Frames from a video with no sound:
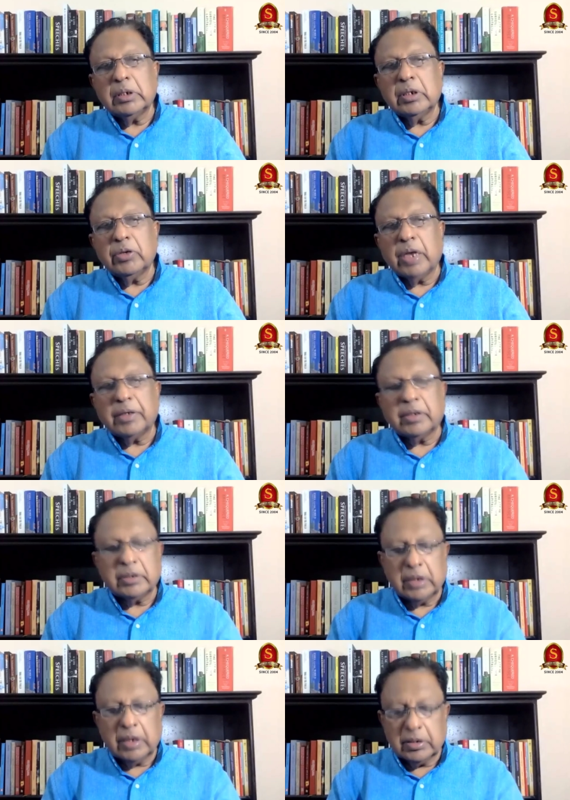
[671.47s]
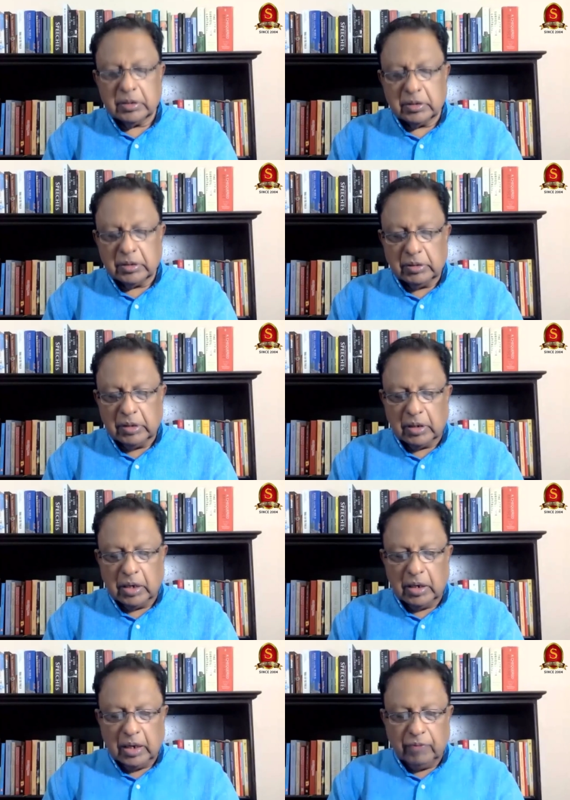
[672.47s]
in the United States
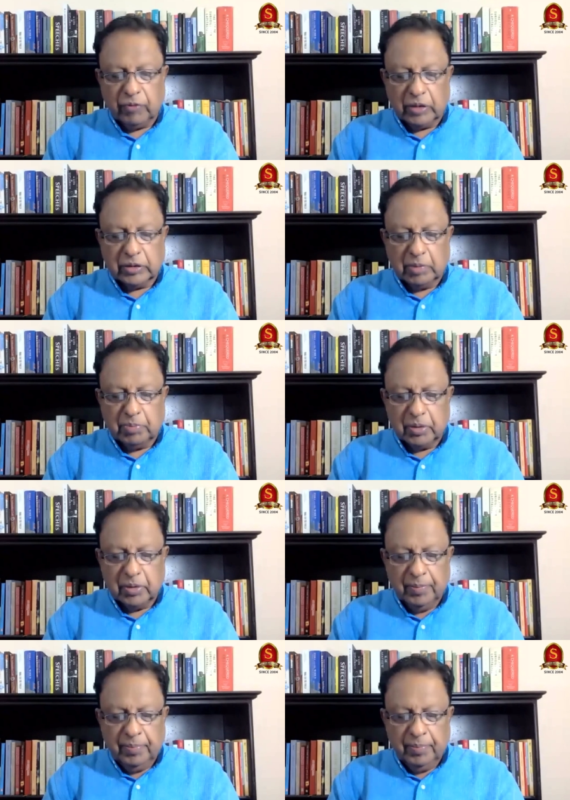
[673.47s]
like, for example,